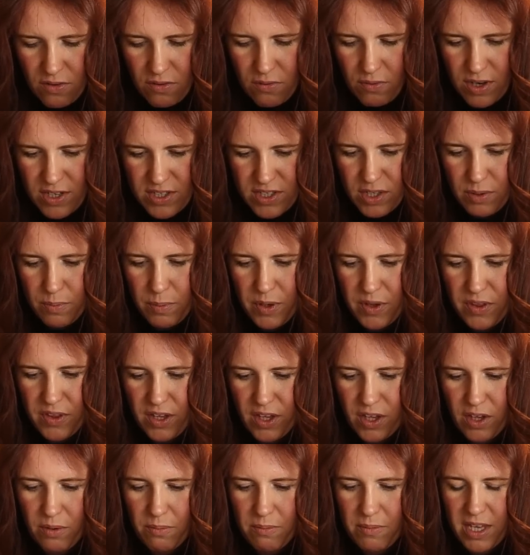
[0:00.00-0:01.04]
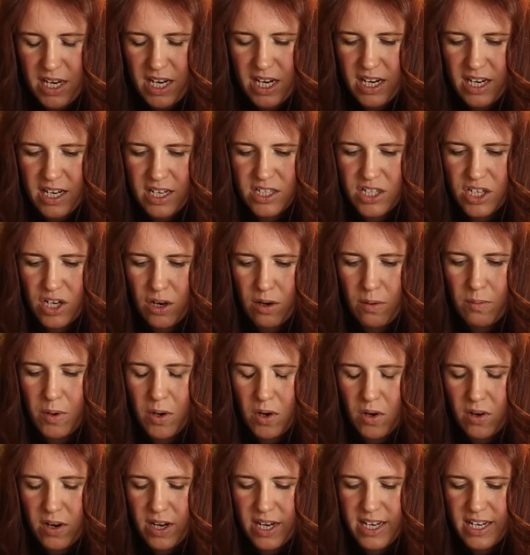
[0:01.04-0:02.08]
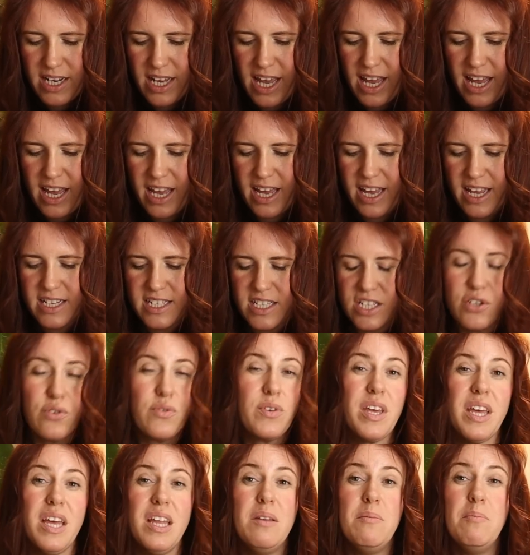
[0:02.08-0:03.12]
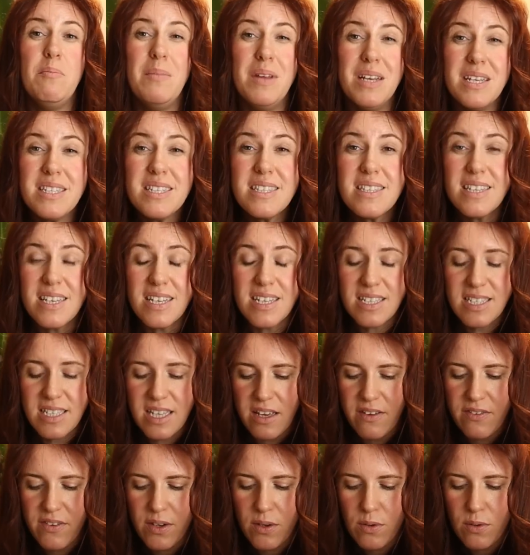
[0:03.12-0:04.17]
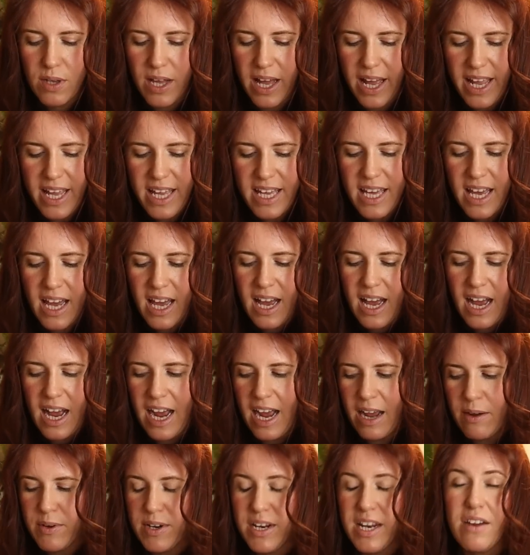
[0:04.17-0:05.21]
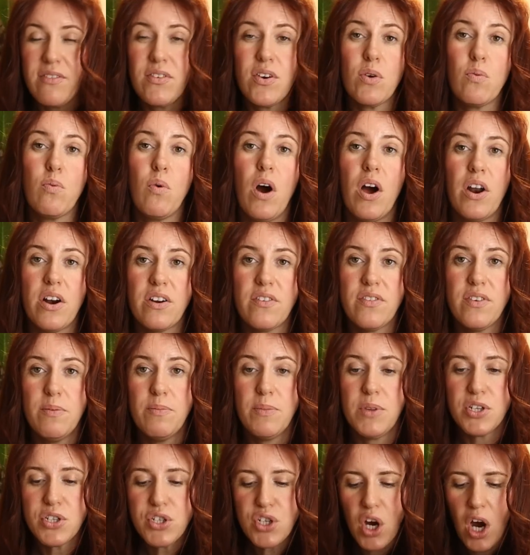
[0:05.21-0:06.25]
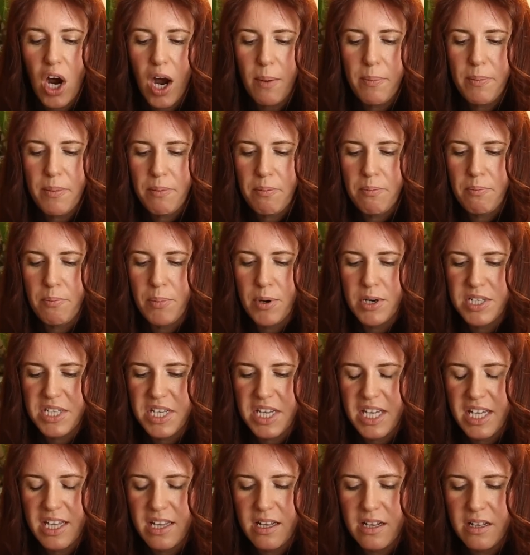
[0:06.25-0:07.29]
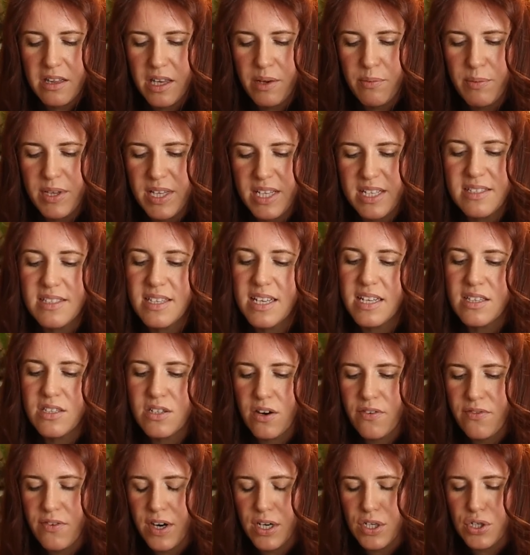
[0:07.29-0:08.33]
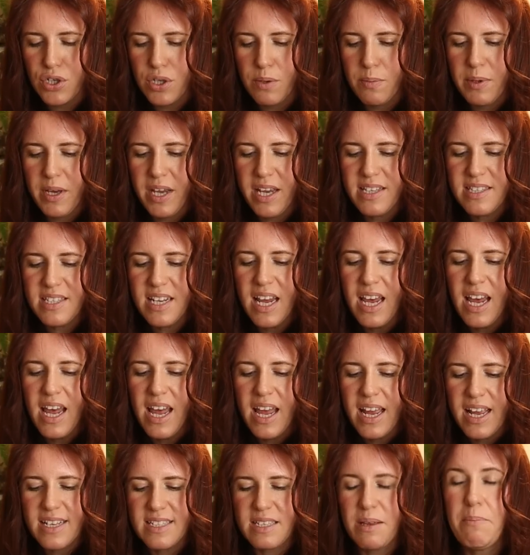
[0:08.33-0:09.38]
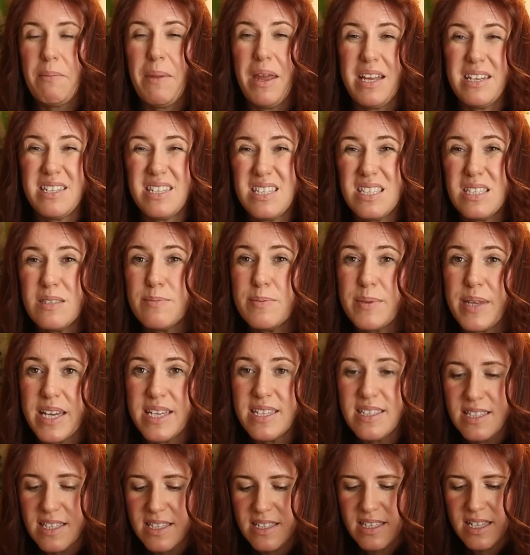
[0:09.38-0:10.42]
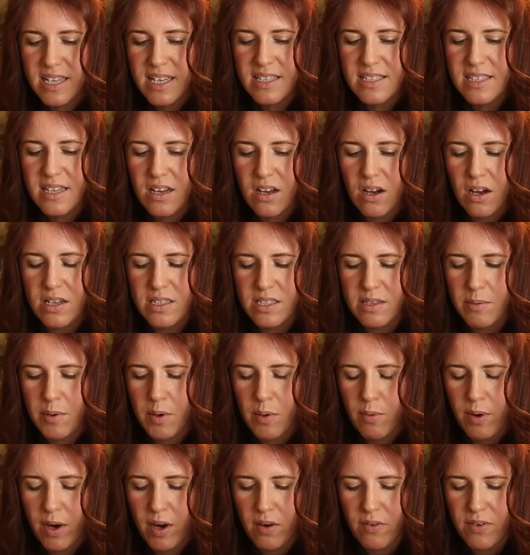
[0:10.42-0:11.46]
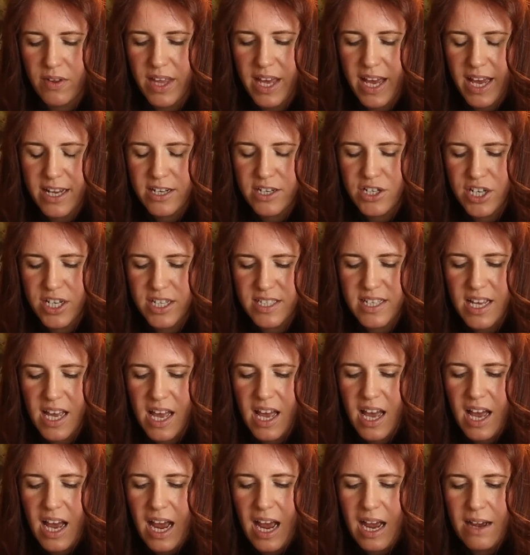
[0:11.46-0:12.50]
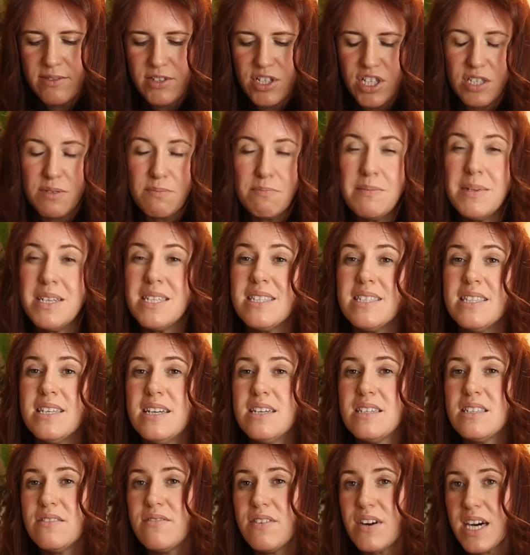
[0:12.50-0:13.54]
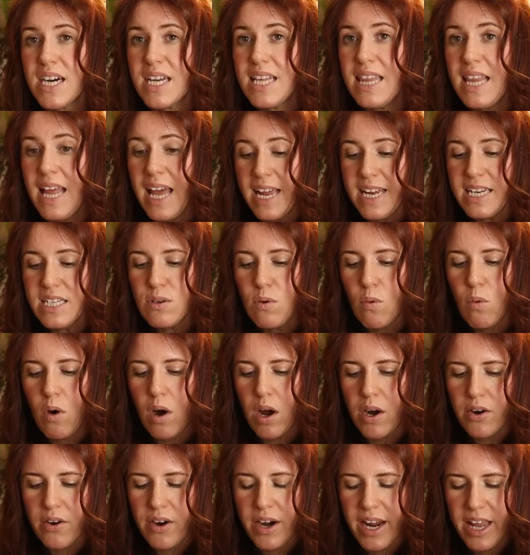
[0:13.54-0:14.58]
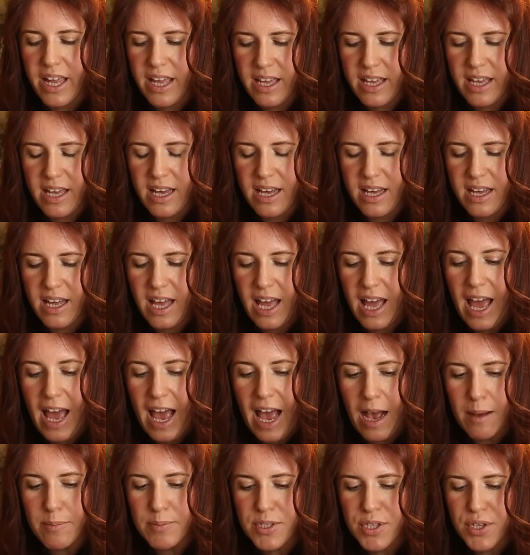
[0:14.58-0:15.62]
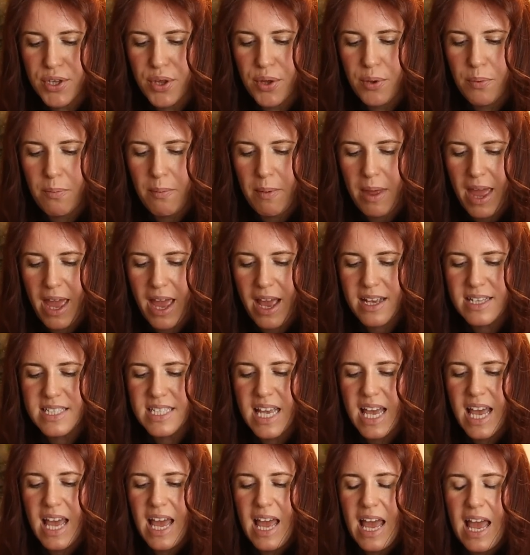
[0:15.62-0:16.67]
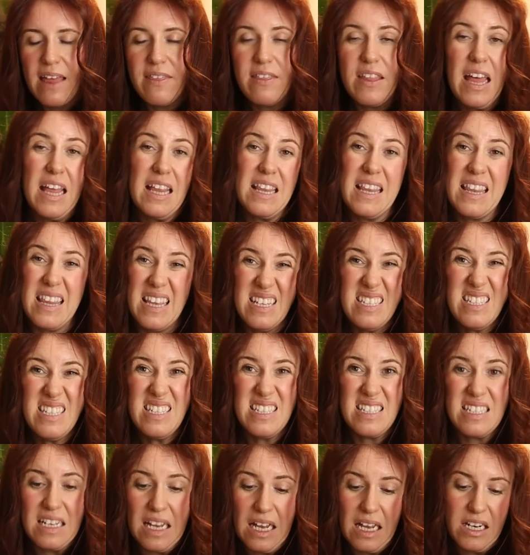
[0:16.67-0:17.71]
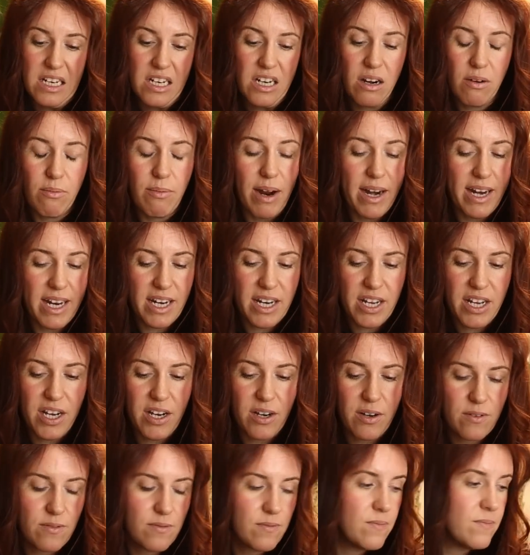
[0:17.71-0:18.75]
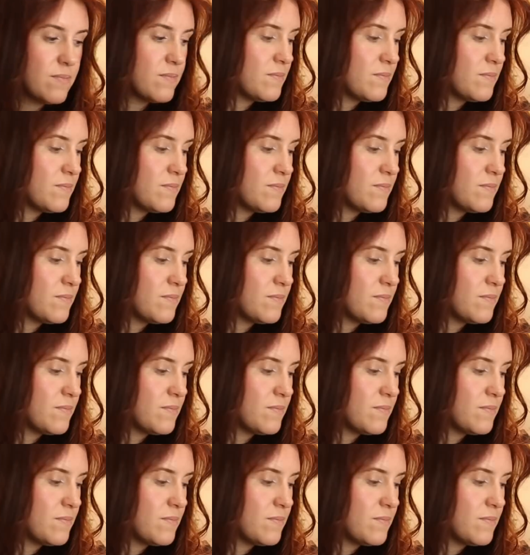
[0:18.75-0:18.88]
once you put the humidity dome on, and you can mist this if you like. I would never water from the top, particularly when the seeds are freshly placed, because it may displace the seeds and cause them to run over the edges. I would just mist this, very light watering, uh, absolute max, and then this is done, you're ready to go.